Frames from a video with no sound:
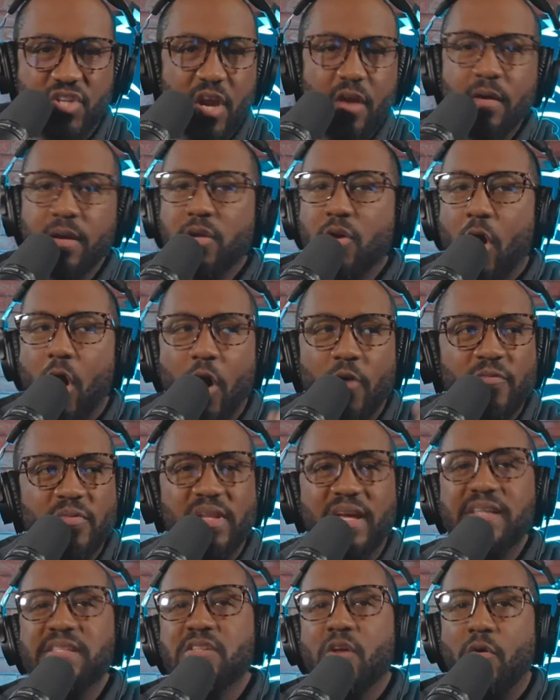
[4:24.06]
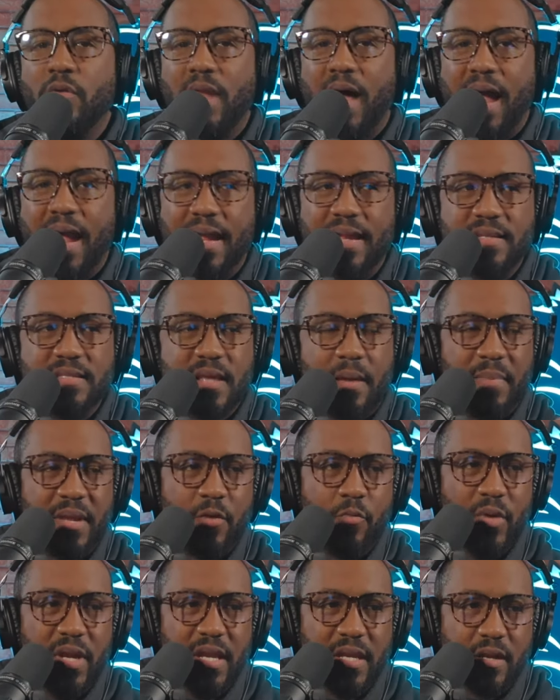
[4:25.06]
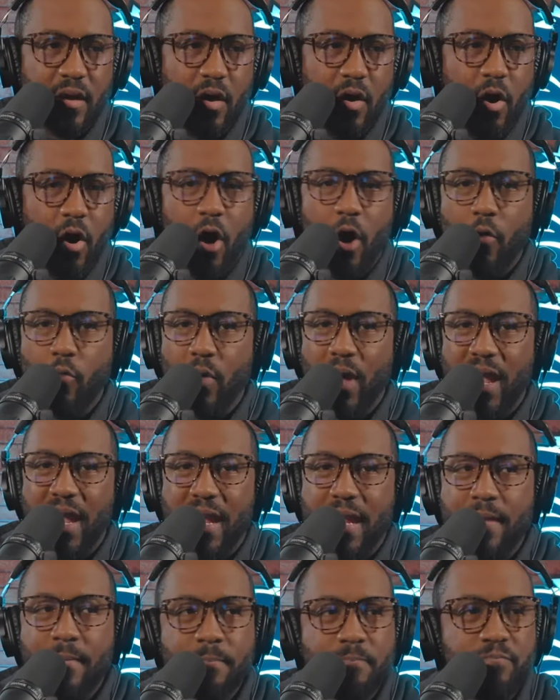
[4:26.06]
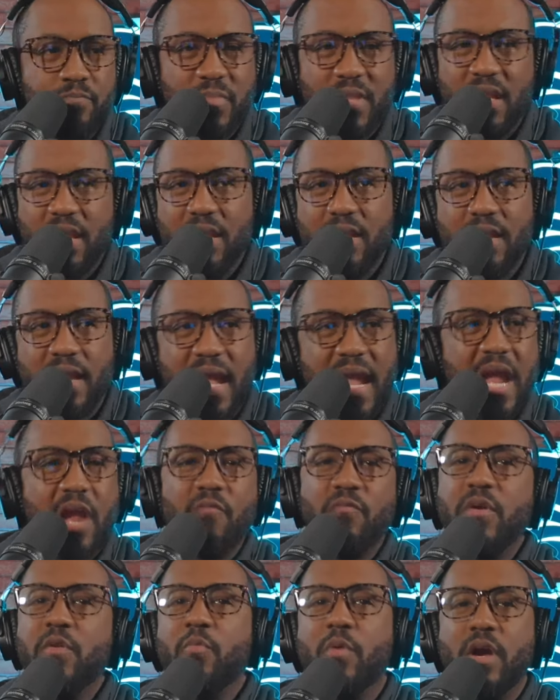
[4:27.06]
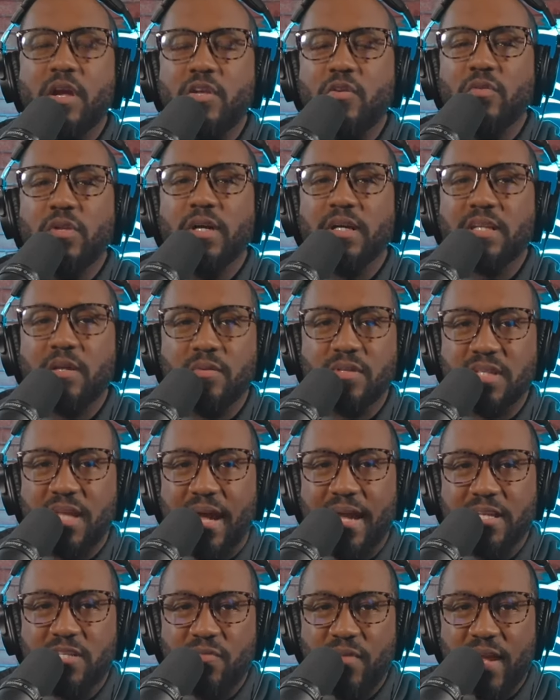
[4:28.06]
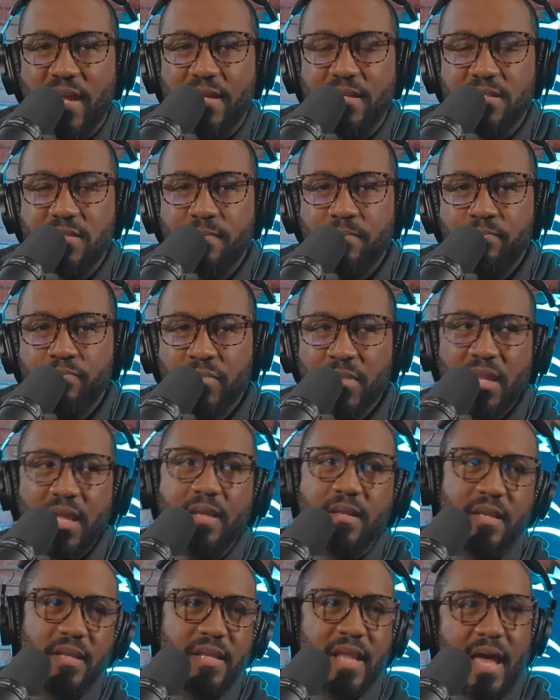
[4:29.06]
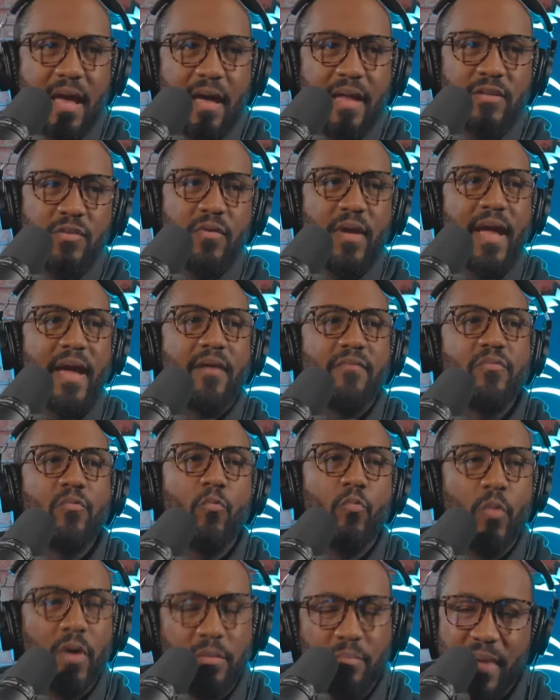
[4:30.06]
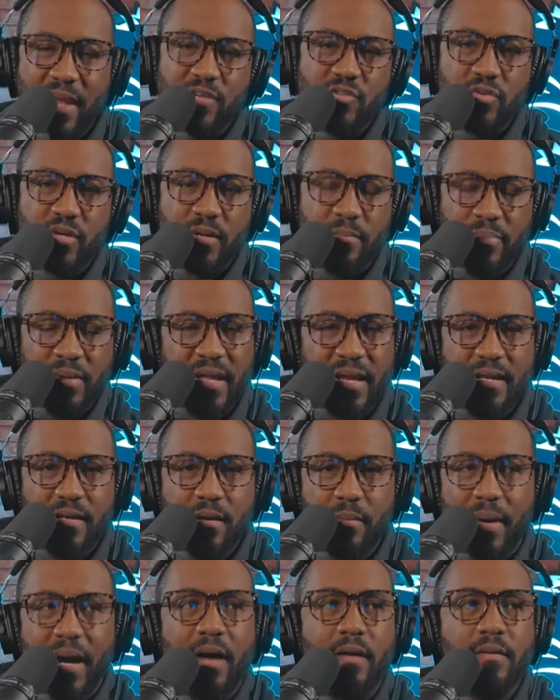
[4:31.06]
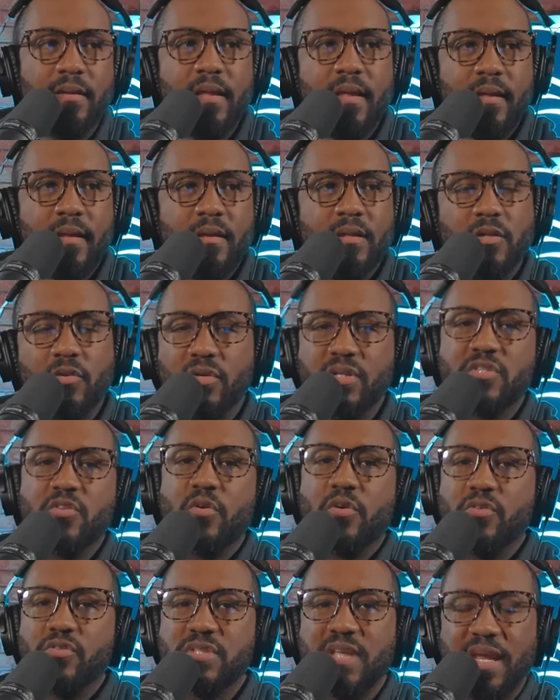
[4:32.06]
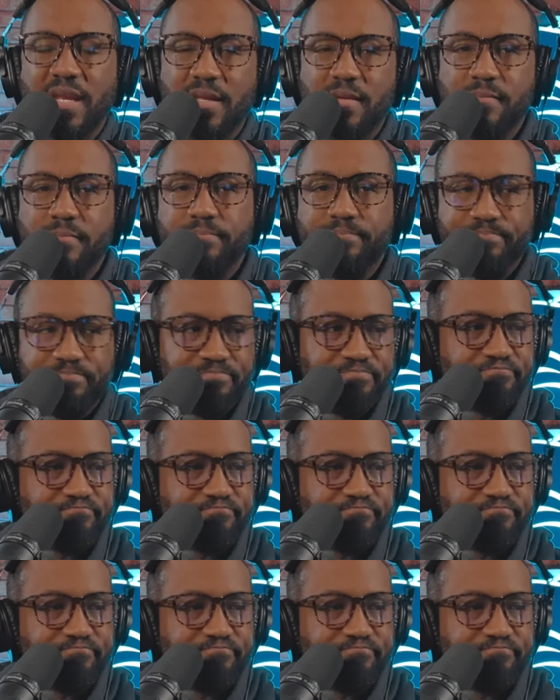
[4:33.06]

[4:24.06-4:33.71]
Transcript: Jared Goff, let's go Lions. I mean, we in the hallway, everywhere you looked, it was Lions fans. And now I do have one major complaint about Lucas Oil Stadium.